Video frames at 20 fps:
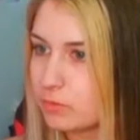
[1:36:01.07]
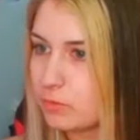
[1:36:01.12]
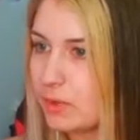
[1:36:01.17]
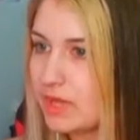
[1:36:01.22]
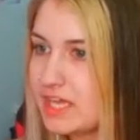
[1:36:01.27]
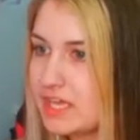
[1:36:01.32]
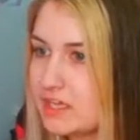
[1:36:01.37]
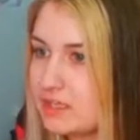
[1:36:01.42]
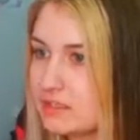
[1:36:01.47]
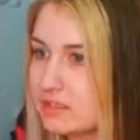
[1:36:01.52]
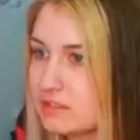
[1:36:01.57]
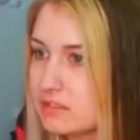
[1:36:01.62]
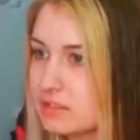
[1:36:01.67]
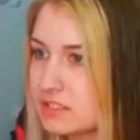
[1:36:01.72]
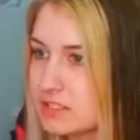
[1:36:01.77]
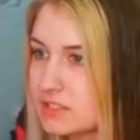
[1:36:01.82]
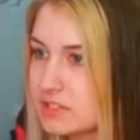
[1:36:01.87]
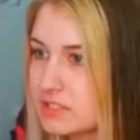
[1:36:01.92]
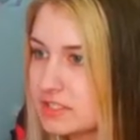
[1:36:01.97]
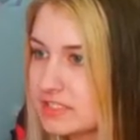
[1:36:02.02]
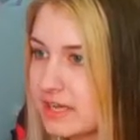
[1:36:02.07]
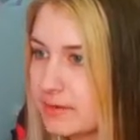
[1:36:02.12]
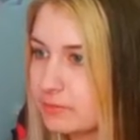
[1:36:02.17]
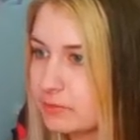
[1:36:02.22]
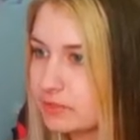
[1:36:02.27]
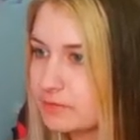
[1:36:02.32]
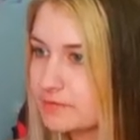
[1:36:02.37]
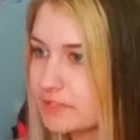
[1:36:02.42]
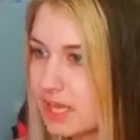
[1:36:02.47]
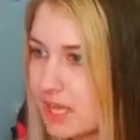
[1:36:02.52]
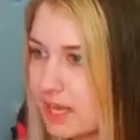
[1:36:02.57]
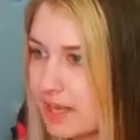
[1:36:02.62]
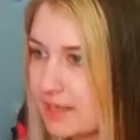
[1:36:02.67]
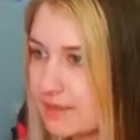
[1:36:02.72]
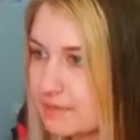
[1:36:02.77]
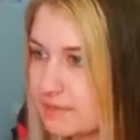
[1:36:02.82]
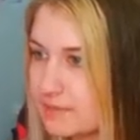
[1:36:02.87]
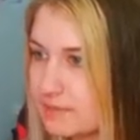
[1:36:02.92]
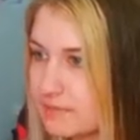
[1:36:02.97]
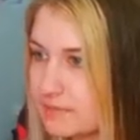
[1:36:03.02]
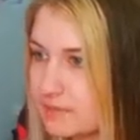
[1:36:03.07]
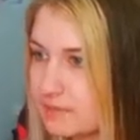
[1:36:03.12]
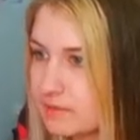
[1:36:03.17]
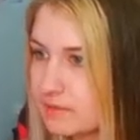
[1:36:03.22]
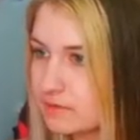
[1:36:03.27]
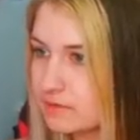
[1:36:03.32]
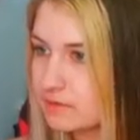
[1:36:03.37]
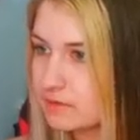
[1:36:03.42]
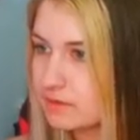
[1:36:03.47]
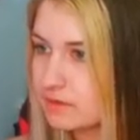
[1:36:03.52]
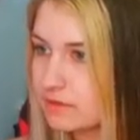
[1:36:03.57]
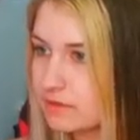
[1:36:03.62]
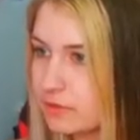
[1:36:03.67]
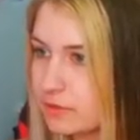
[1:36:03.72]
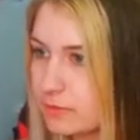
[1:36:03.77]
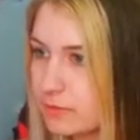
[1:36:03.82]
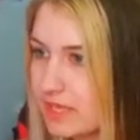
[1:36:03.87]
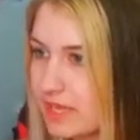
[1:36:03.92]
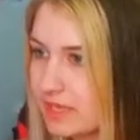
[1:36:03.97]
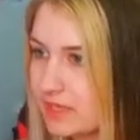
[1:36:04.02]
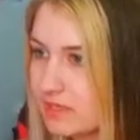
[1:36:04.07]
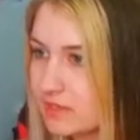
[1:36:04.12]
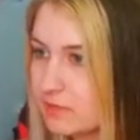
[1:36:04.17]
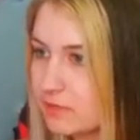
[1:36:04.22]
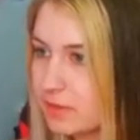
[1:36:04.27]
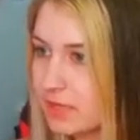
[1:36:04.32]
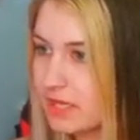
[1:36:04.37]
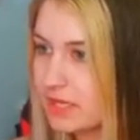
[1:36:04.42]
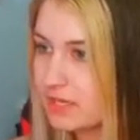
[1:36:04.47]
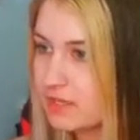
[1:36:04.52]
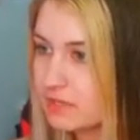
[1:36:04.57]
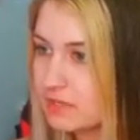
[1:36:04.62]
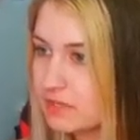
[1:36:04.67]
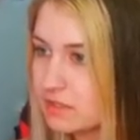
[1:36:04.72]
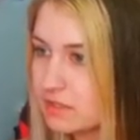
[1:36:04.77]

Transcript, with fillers: wait! This is a temple of time? No hecking way.